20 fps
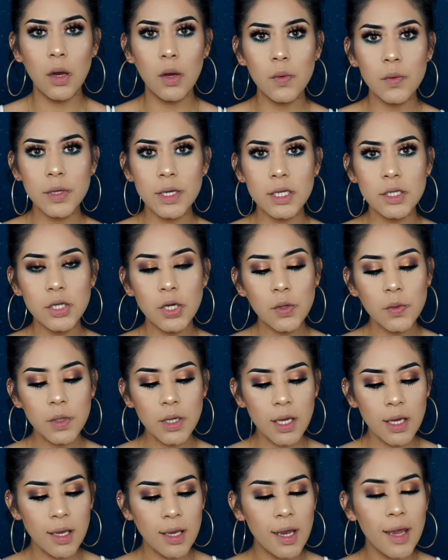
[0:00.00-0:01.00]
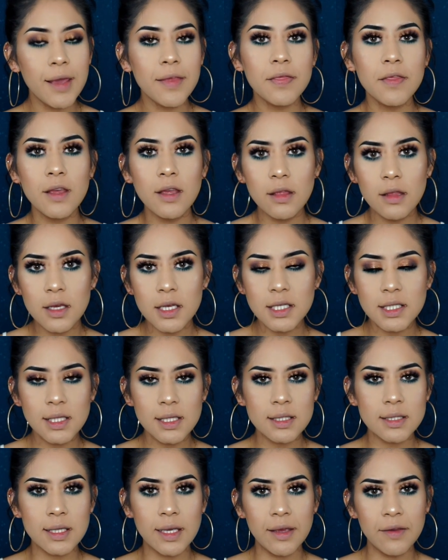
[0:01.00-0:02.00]
Okie dokie, I think this
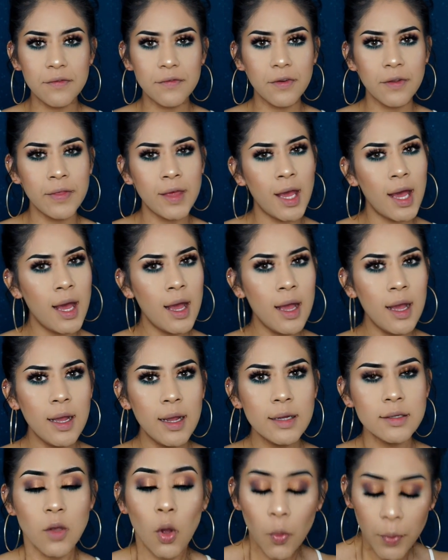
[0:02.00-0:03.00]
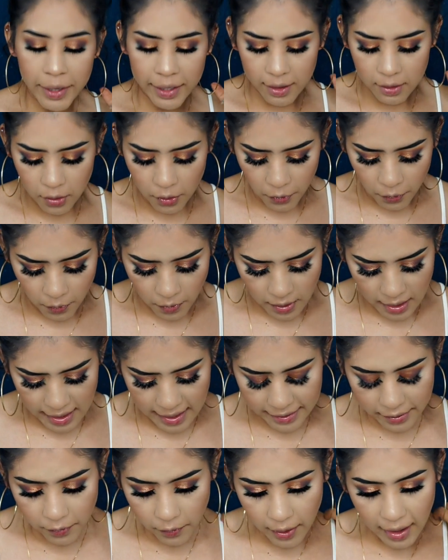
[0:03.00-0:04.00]
is it for the eye. Oh wait, no,
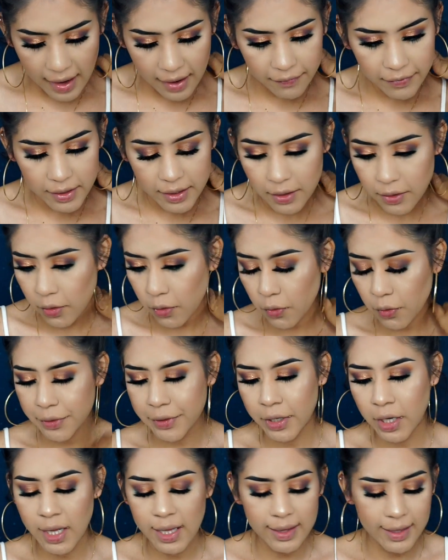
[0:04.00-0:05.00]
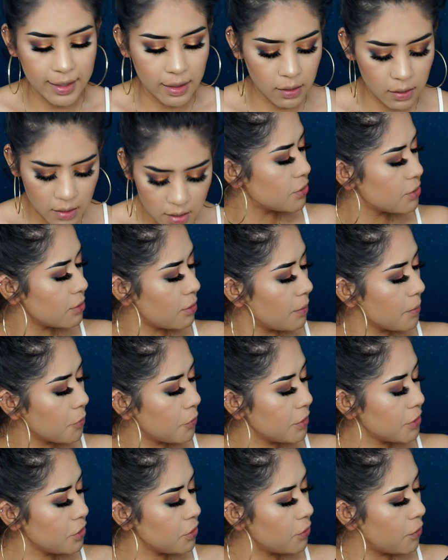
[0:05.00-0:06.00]
I don't have an inner corner highlight. So I'm
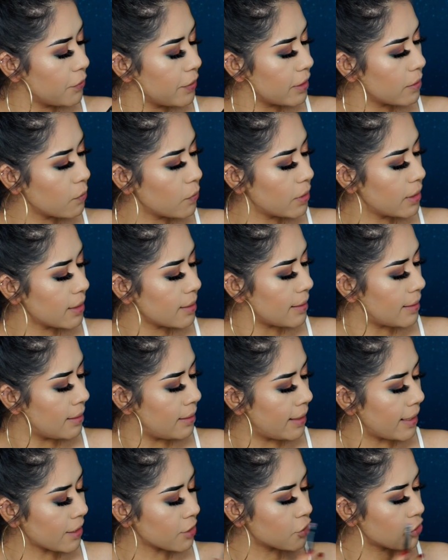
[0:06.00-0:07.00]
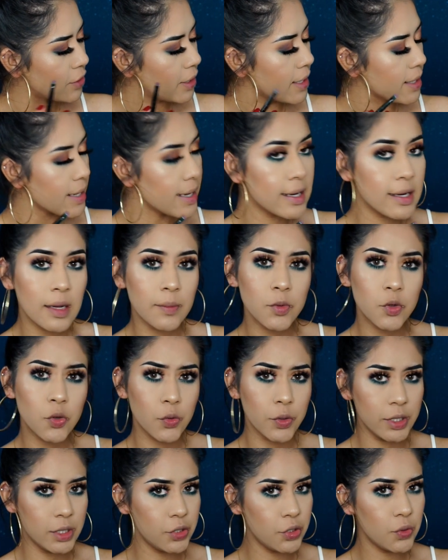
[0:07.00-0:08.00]
going to go in with electric and I'm
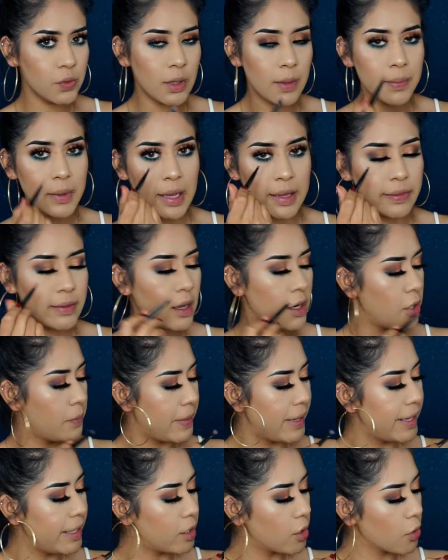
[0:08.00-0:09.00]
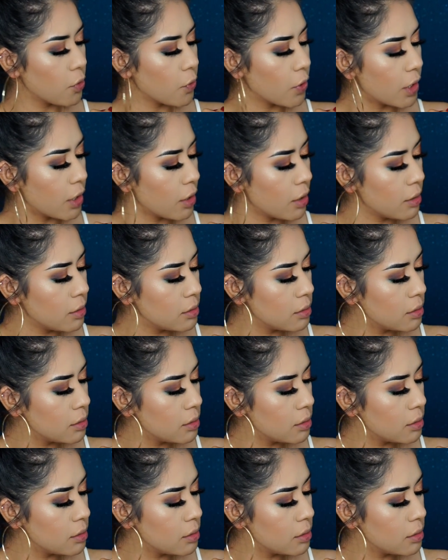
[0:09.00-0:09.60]
going to apply that on my inner corner.